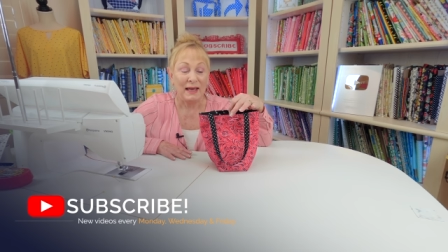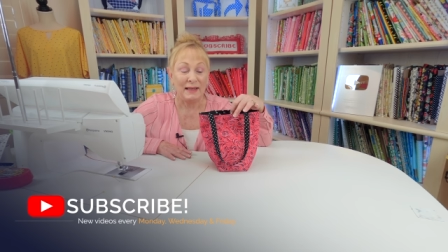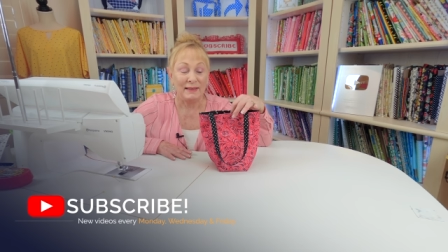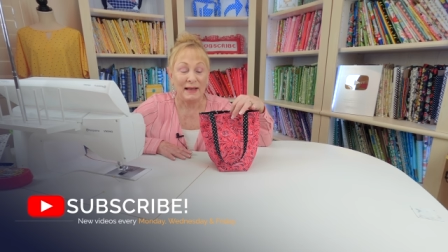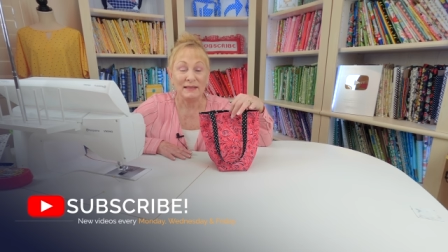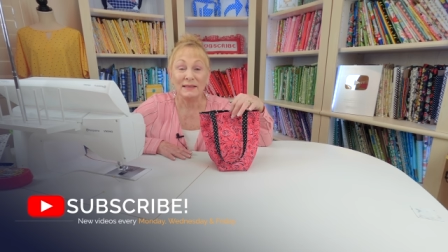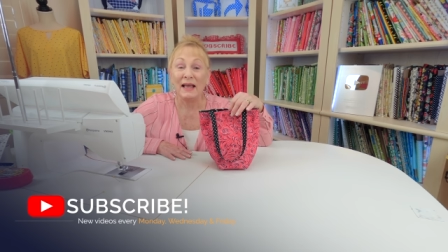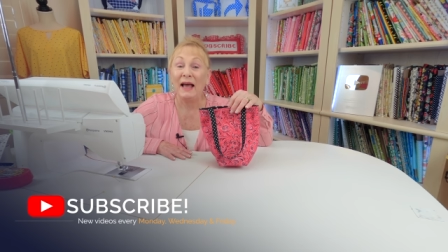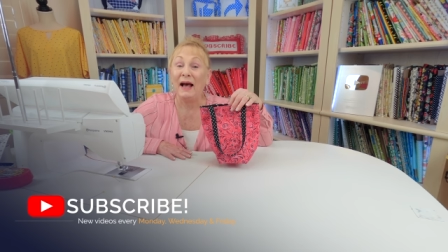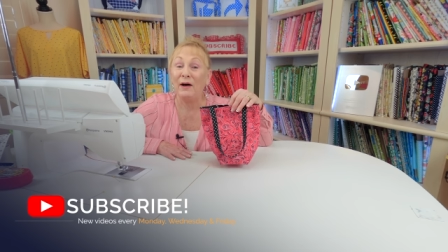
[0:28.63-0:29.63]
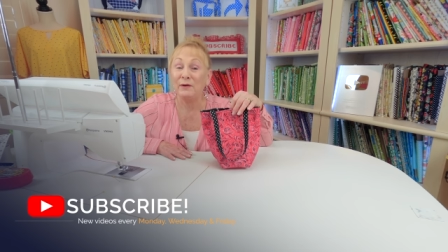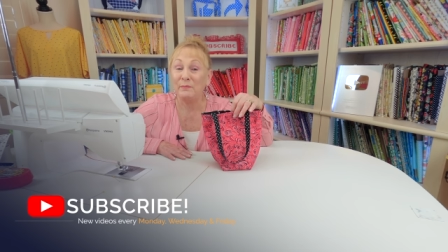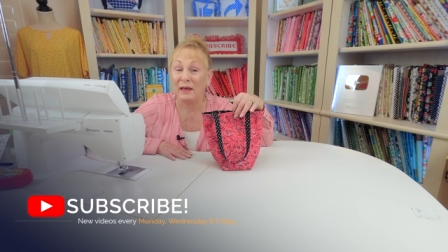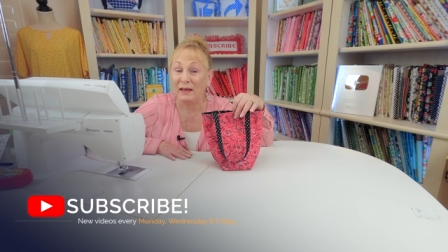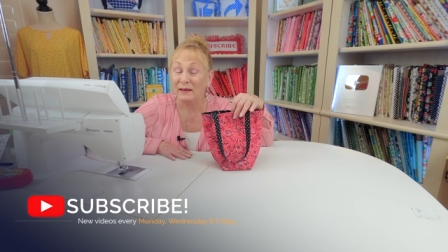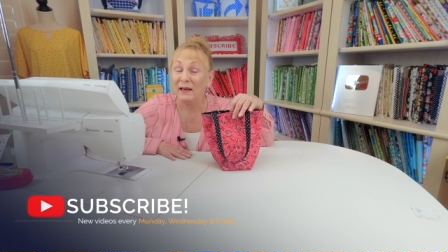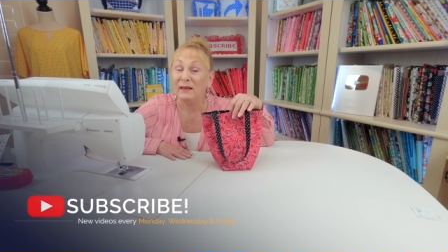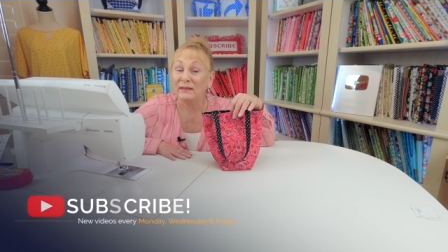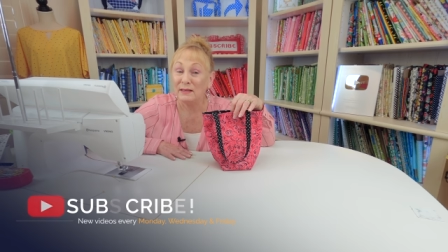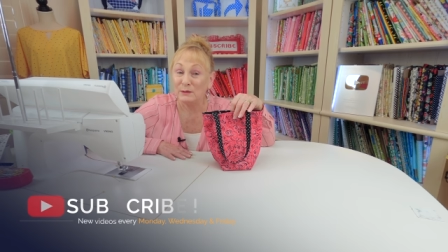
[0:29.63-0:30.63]
and that's how to make
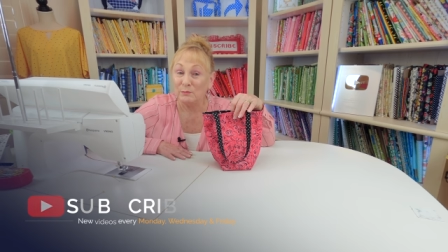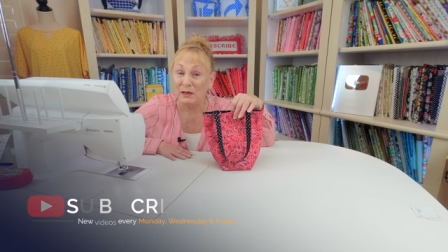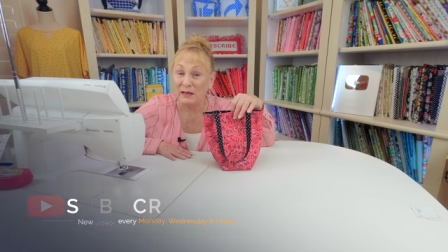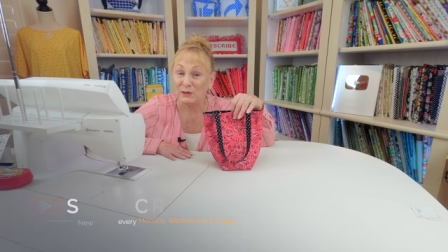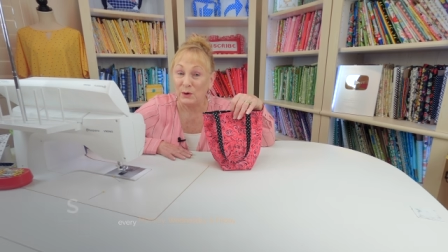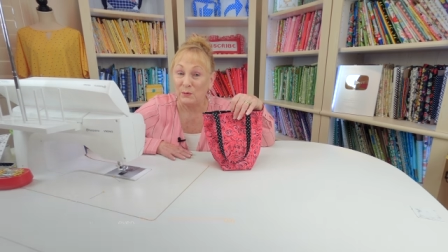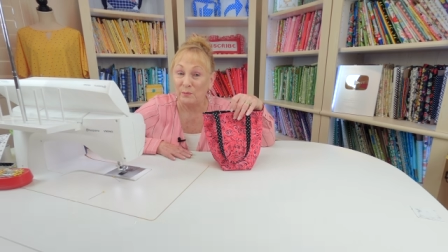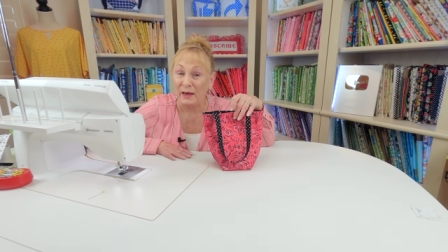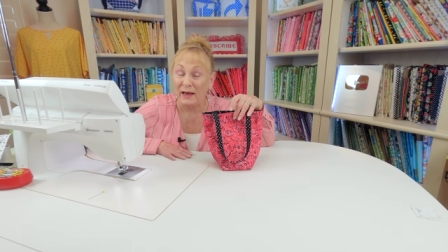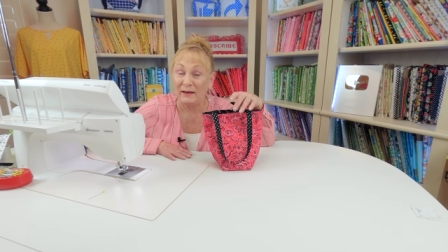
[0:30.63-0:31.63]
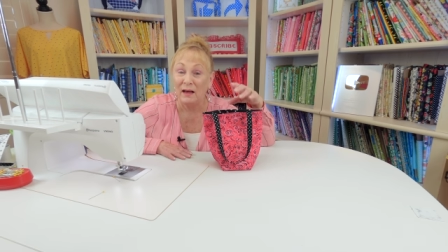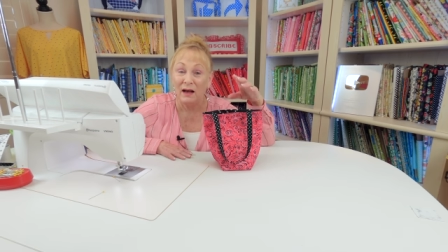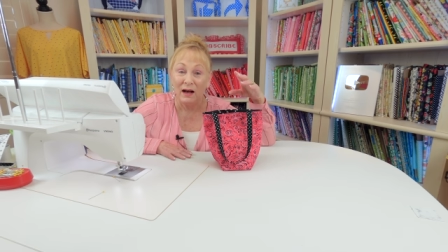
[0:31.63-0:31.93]
this mini tote bag.